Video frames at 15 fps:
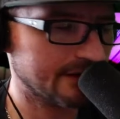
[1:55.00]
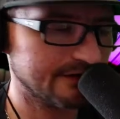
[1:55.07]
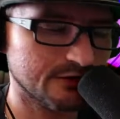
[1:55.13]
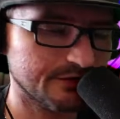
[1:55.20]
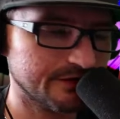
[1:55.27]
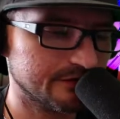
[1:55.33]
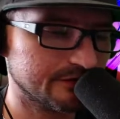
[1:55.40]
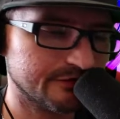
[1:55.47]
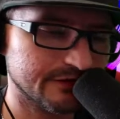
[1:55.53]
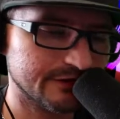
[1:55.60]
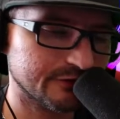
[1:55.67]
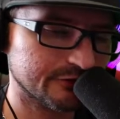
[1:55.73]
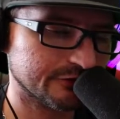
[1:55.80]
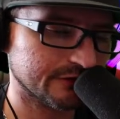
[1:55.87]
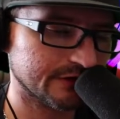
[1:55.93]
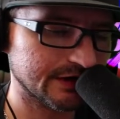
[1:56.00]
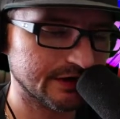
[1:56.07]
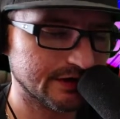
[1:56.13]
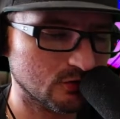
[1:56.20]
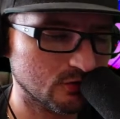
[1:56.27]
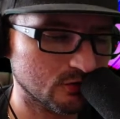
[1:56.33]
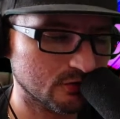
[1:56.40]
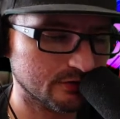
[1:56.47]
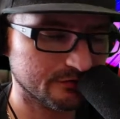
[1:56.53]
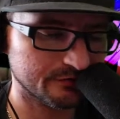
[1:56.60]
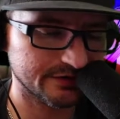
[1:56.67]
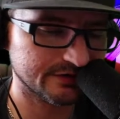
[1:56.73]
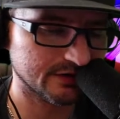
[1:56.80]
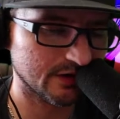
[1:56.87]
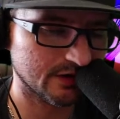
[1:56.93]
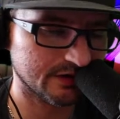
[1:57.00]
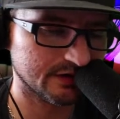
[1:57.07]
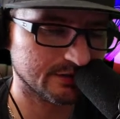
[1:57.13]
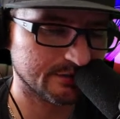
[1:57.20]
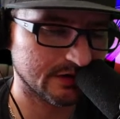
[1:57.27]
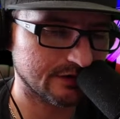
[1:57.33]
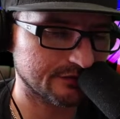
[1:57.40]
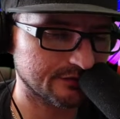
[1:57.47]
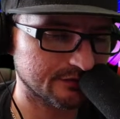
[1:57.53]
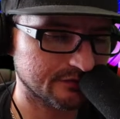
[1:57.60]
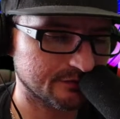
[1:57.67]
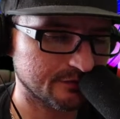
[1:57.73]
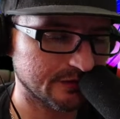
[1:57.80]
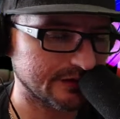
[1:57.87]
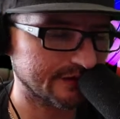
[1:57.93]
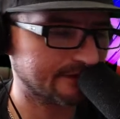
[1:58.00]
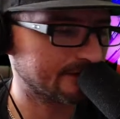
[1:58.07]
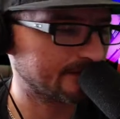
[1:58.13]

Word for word: know these videos are getting old of me talking about this, but